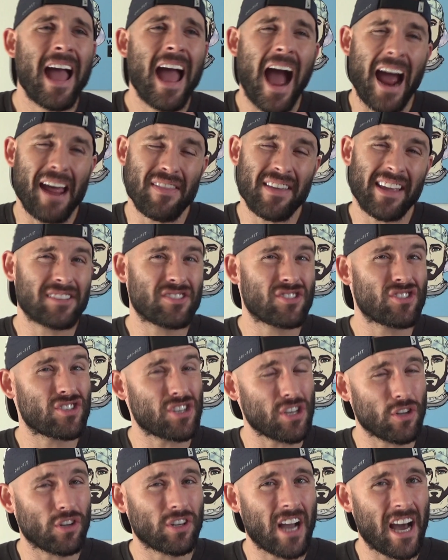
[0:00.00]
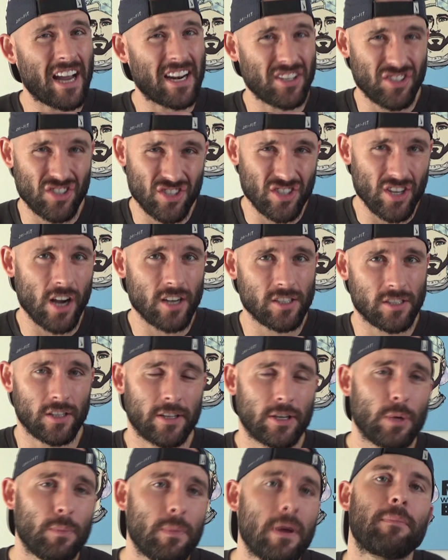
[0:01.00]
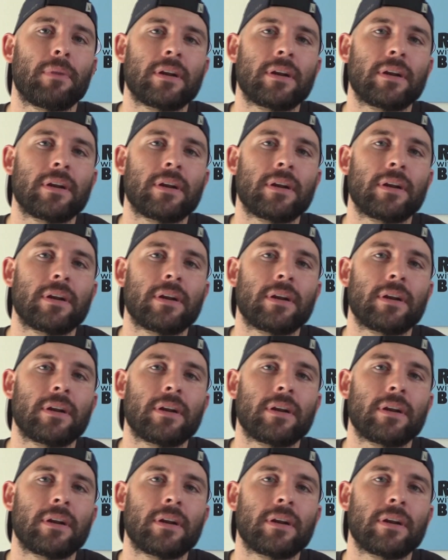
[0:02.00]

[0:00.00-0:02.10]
I think it still kind of sucks a little bit,